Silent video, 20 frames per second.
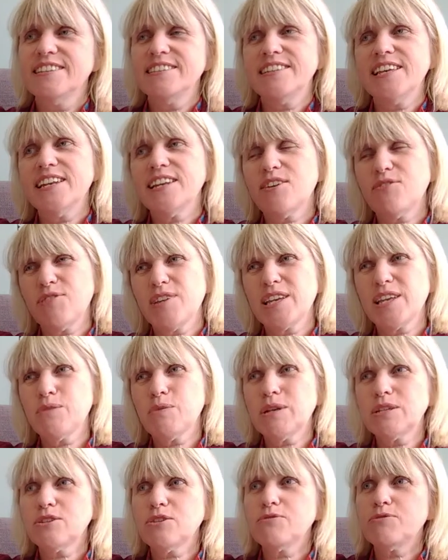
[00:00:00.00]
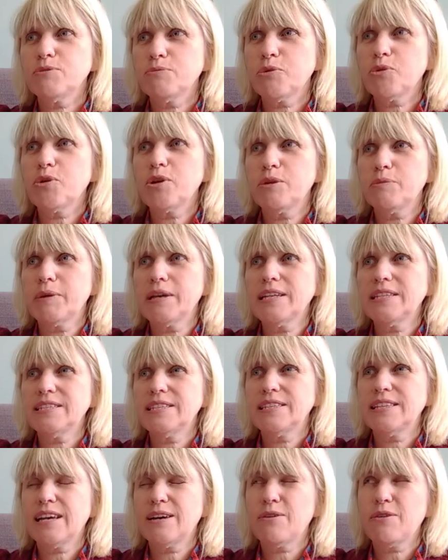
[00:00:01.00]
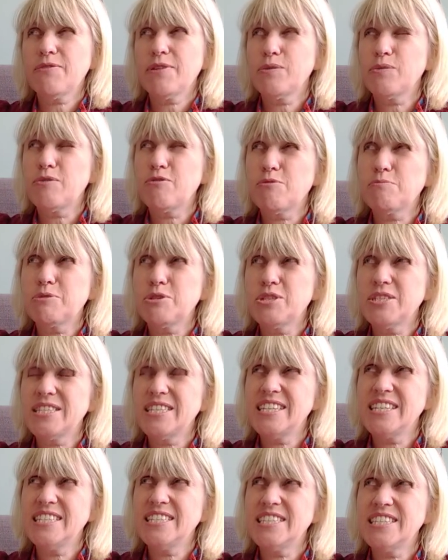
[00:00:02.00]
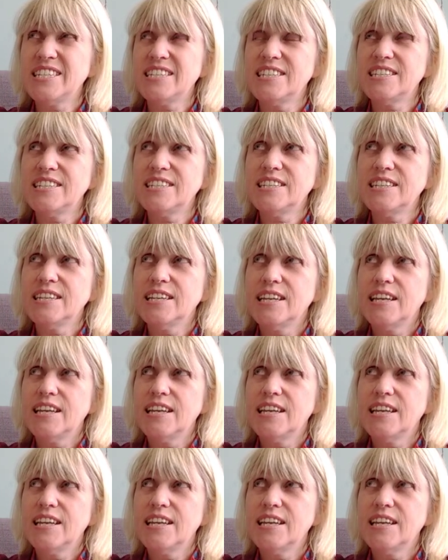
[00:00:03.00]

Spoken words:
Then I think it went off the boil a bit, and now I think we're up to season